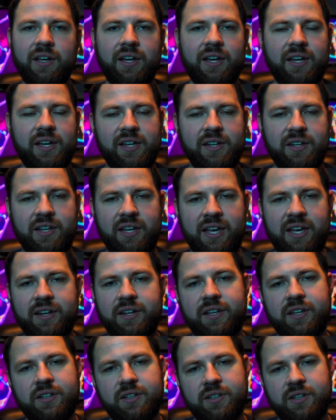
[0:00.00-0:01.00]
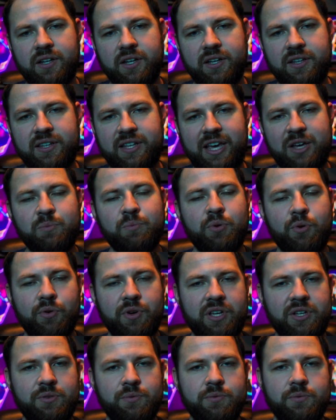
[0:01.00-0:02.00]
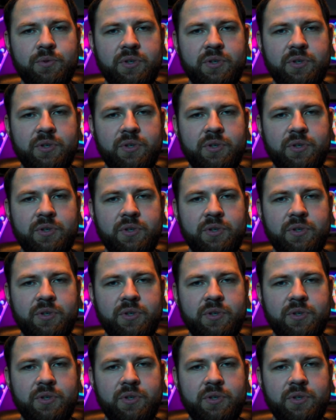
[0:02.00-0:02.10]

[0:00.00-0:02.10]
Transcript: and hit it, the endpoint,